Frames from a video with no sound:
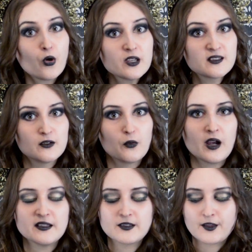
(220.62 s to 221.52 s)
Poison
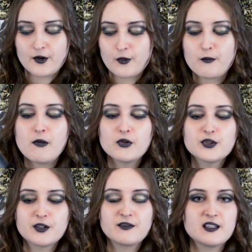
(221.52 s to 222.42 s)
ones, though,
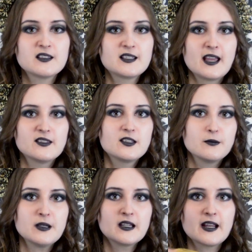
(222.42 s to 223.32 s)
most of this tends to
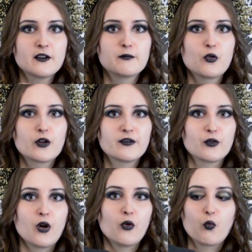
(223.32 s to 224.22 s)
be kind of more
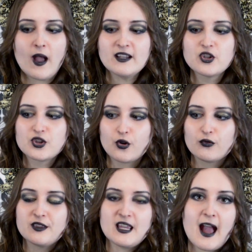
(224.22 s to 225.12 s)
of a wedge,
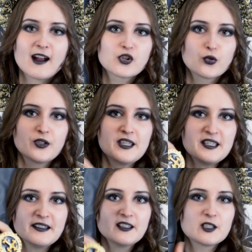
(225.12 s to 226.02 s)
so the actual
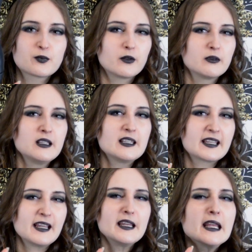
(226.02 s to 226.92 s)
heel is probably
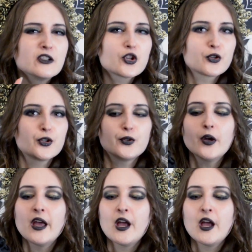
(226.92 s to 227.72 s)
like an inch or two.